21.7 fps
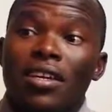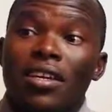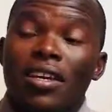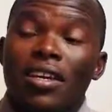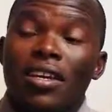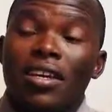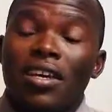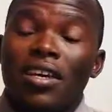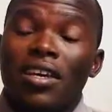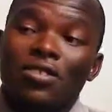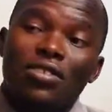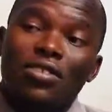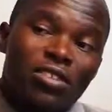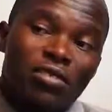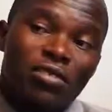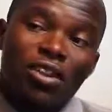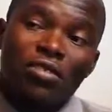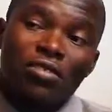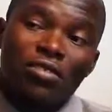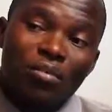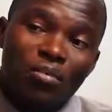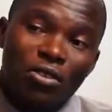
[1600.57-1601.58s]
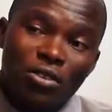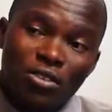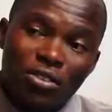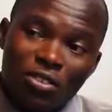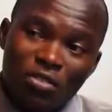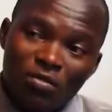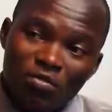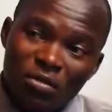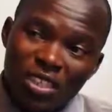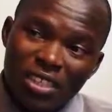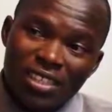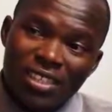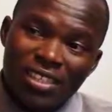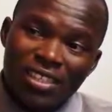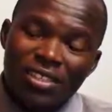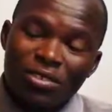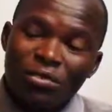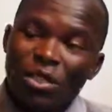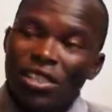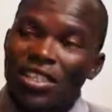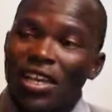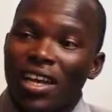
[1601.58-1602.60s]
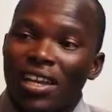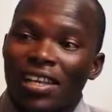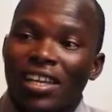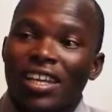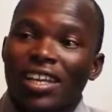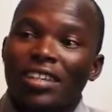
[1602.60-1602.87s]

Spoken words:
If you read one of the books of medicine, which